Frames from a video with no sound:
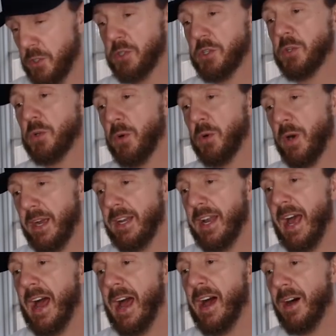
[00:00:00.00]
you do right
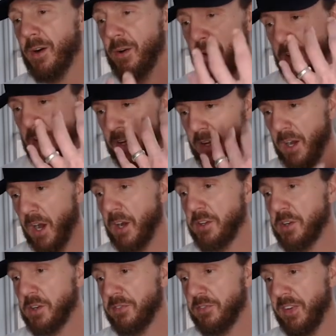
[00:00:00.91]
now, on
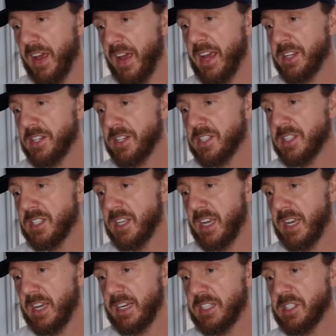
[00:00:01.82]
your face,
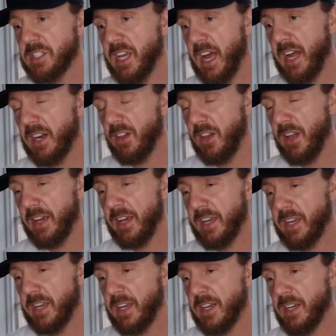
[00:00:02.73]
and it's kind of
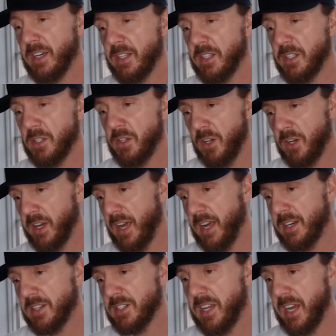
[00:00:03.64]
like you look
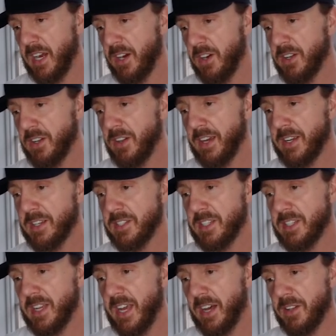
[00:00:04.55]
kind of scary, like a
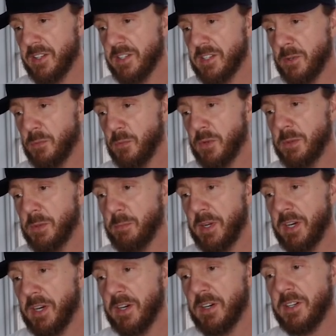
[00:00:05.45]
skeleton with a
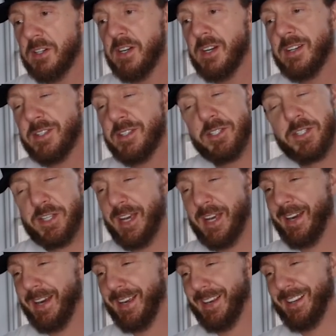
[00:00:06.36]
beard. Just
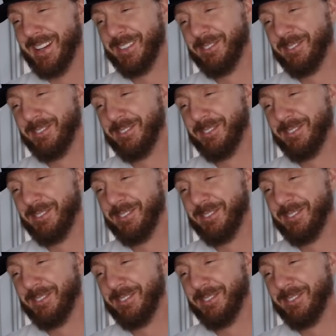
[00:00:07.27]
kidding.